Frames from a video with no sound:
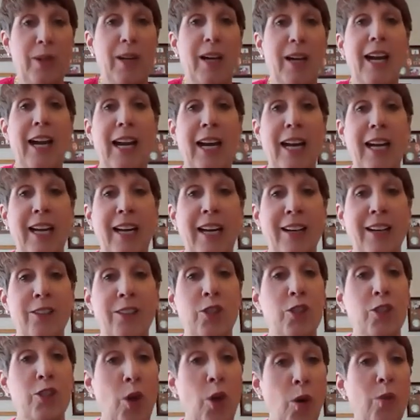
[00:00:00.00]
And
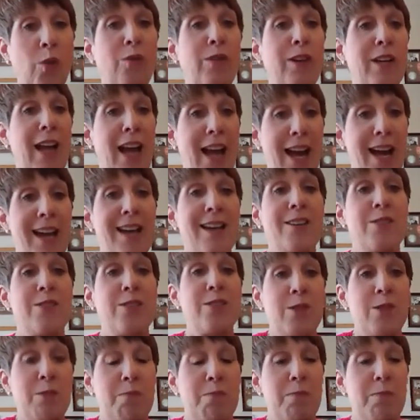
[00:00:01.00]
COVID
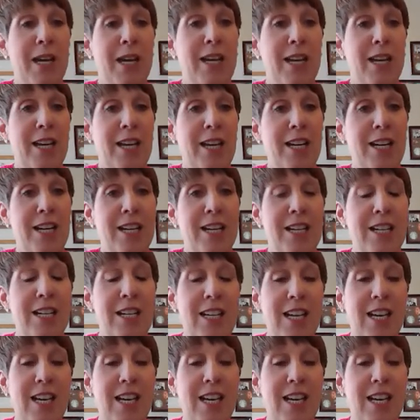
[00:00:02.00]
has been